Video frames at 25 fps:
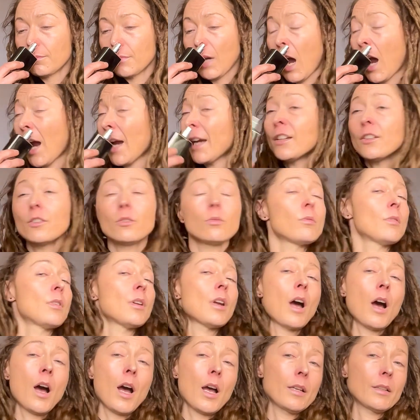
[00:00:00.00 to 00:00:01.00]
I do
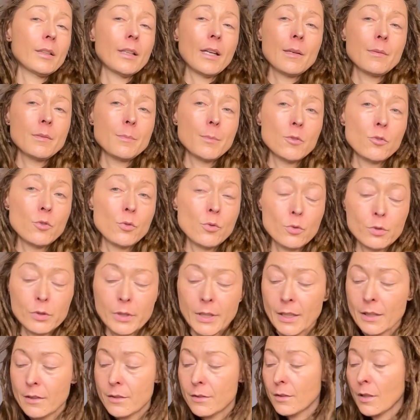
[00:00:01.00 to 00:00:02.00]
not get
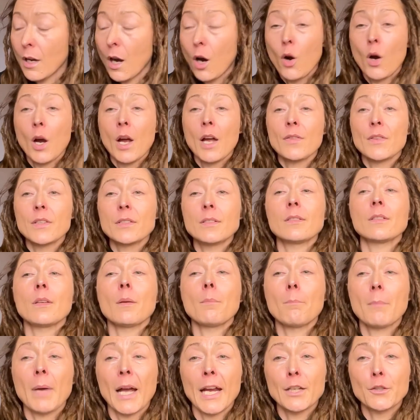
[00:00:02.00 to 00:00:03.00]
patchouli. So this is a
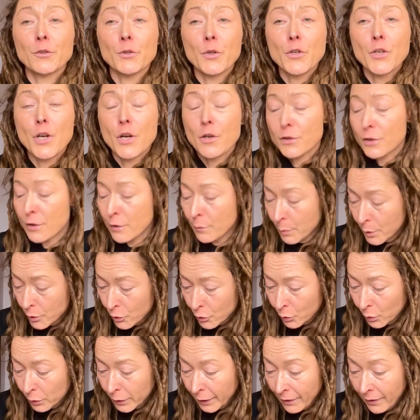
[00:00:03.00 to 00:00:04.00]
micro dose of
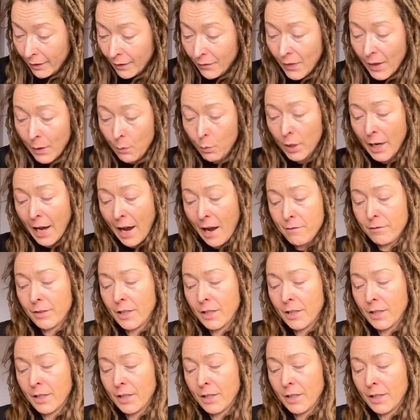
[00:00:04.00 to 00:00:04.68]
patchouli that they would have